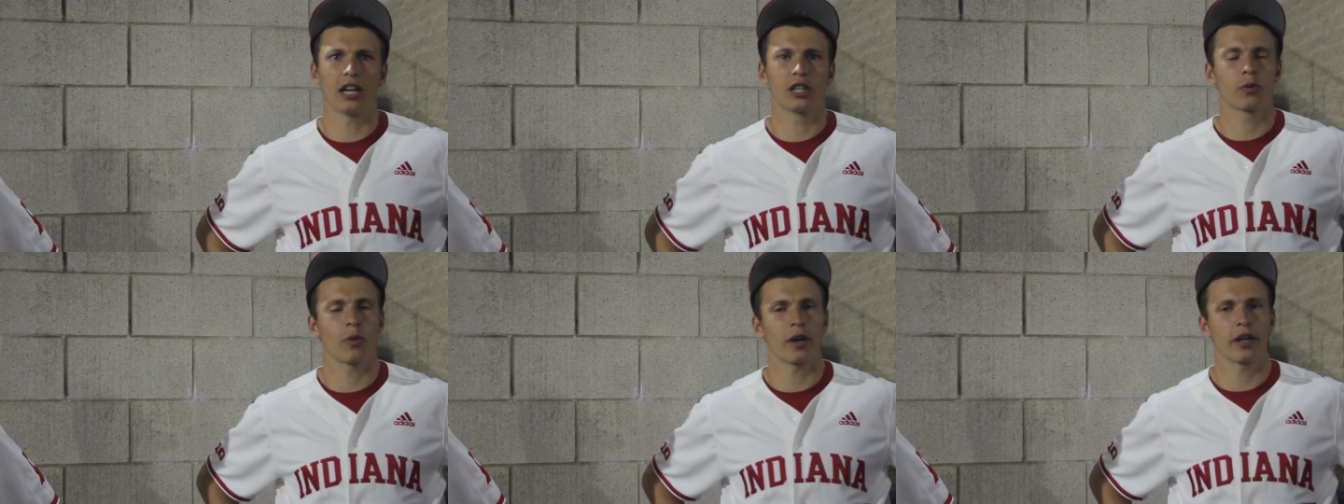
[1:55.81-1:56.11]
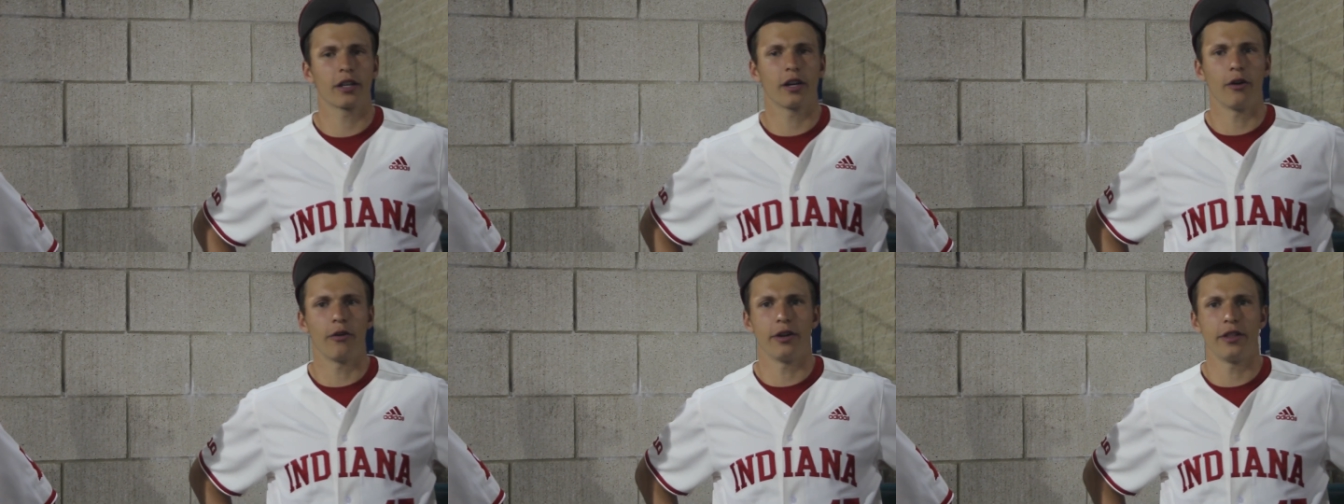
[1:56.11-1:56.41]
just want
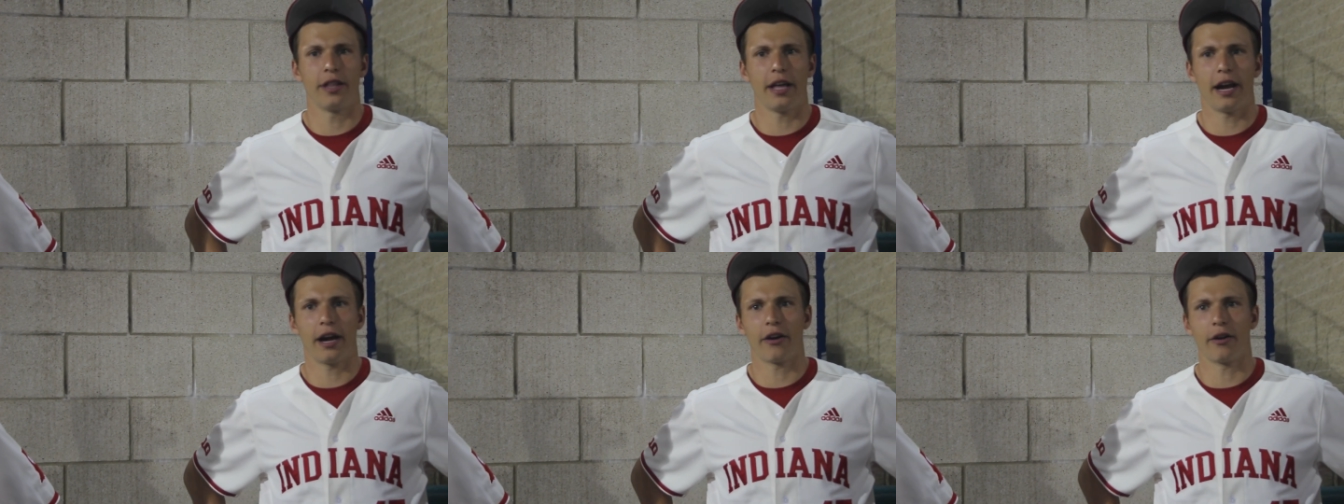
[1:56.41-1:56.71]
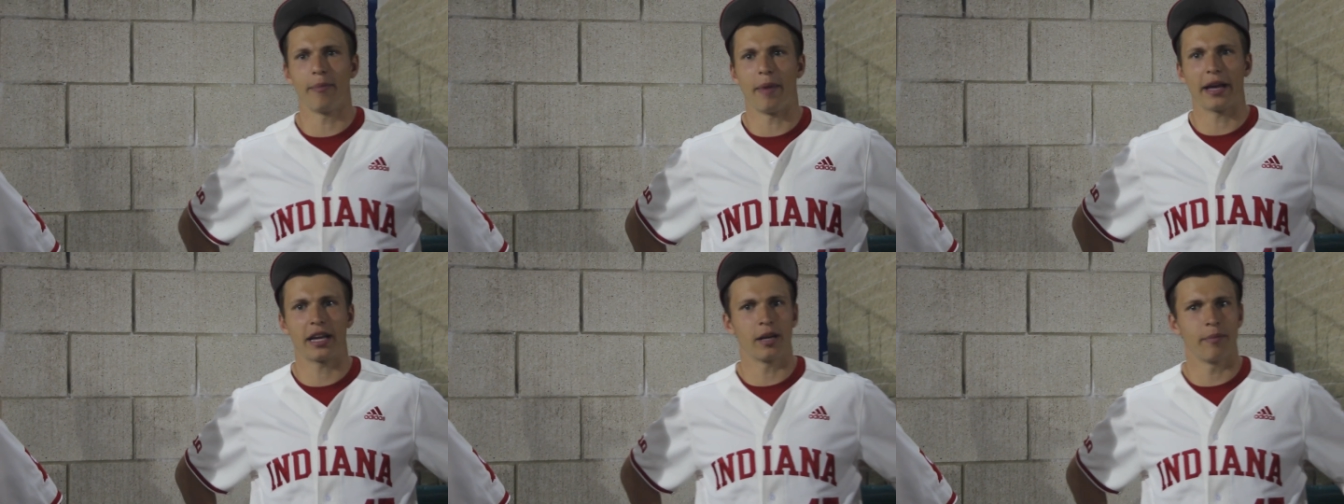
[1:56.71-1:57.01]
to go in there
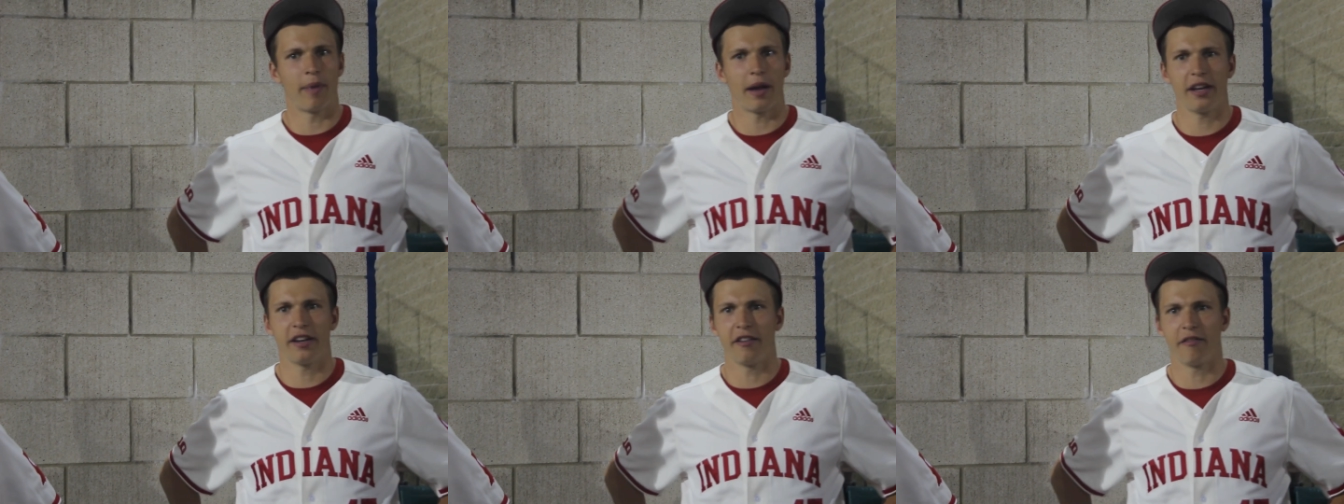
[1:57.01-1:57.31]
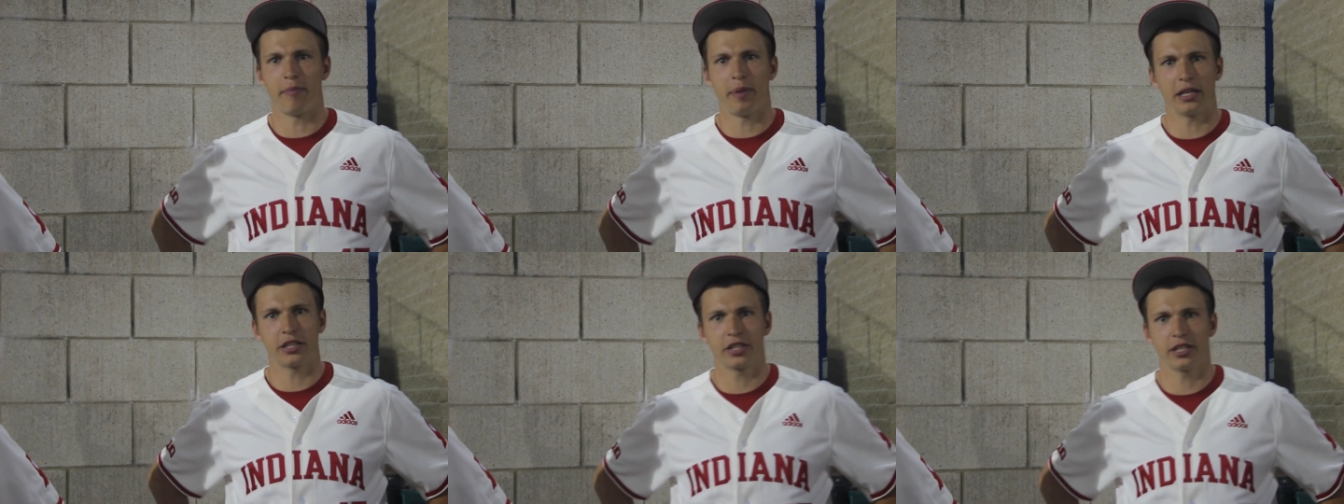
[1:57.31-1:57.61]
and make
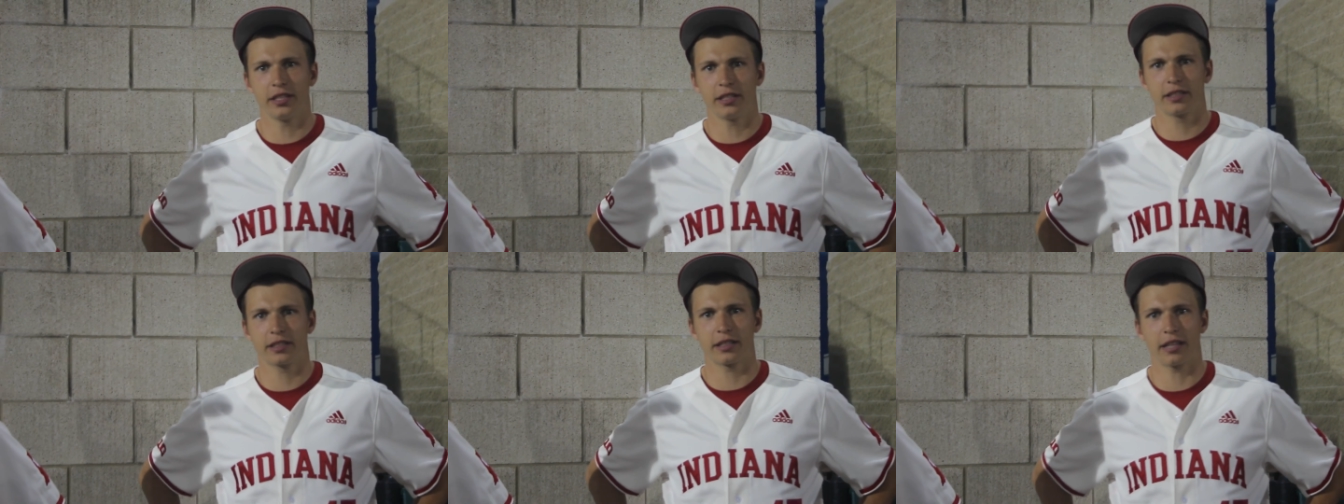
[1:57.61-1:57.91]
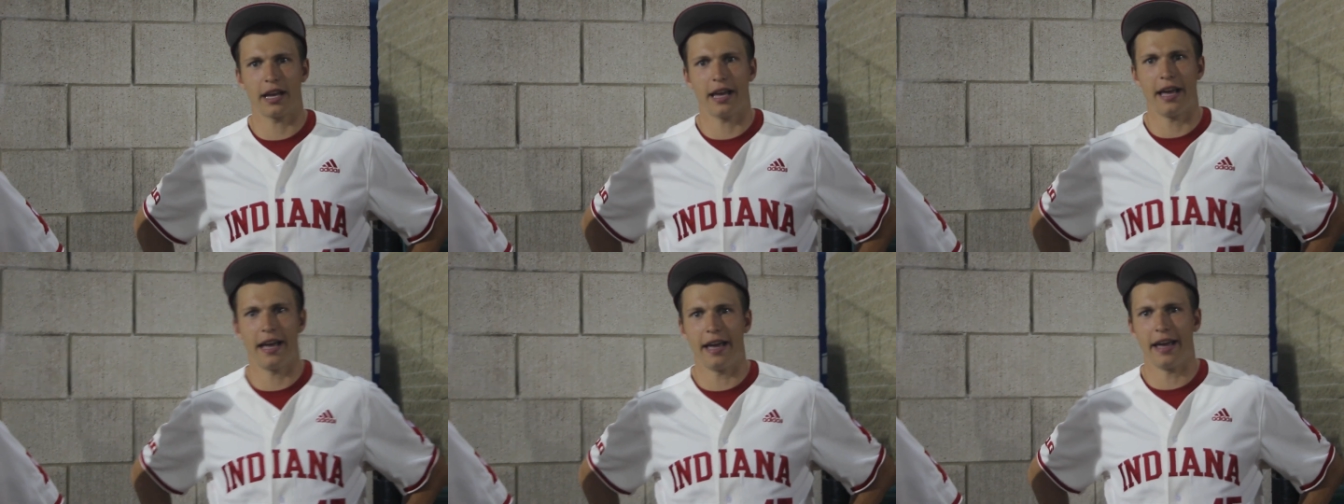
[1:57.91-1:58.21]
competitive pitches
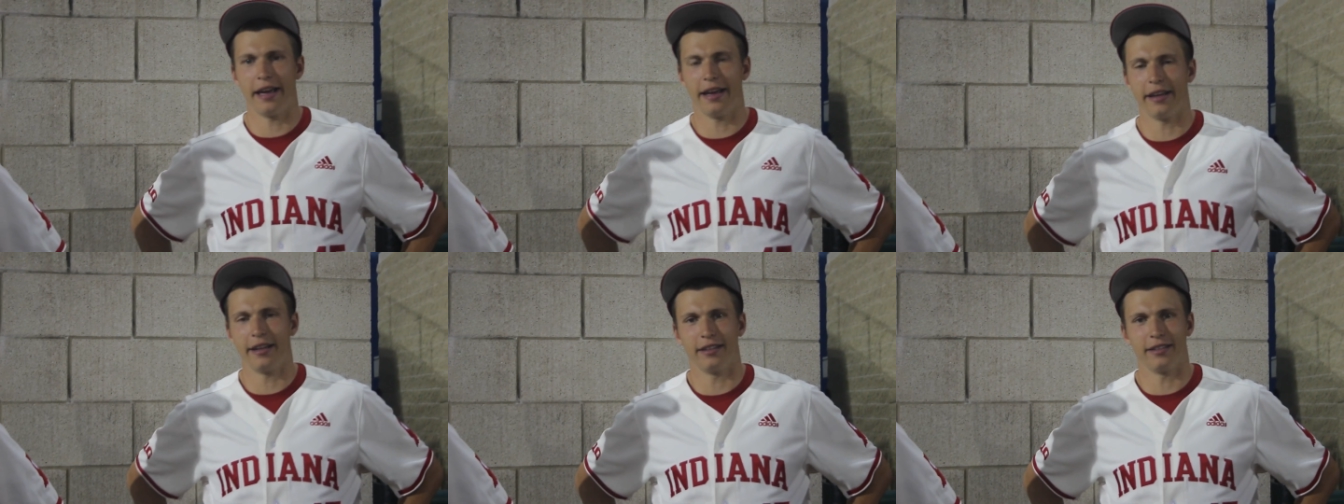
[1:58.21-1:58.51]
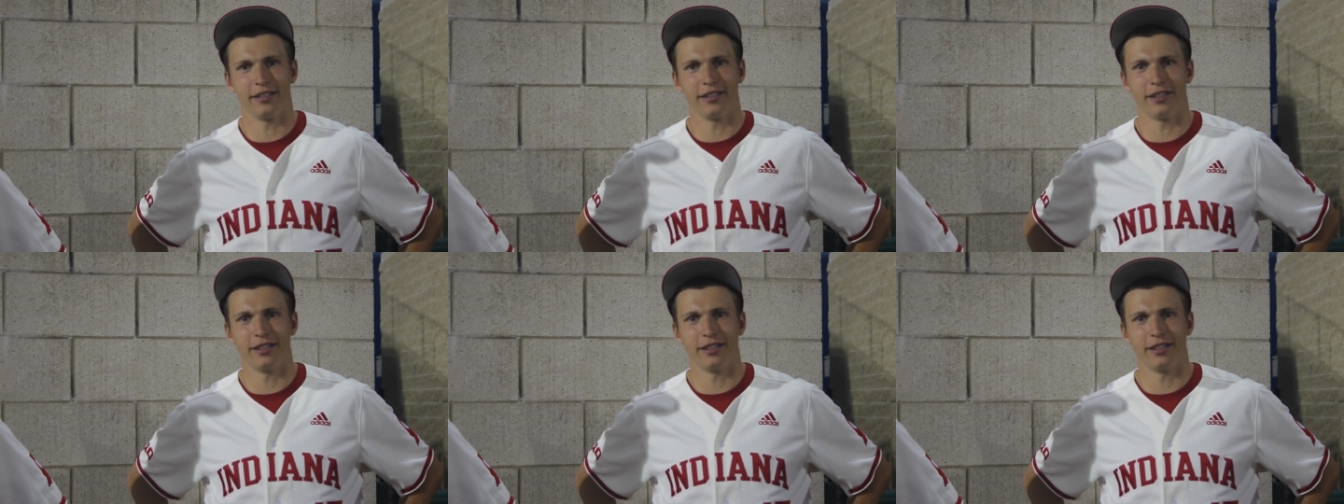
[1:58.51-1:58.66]
and,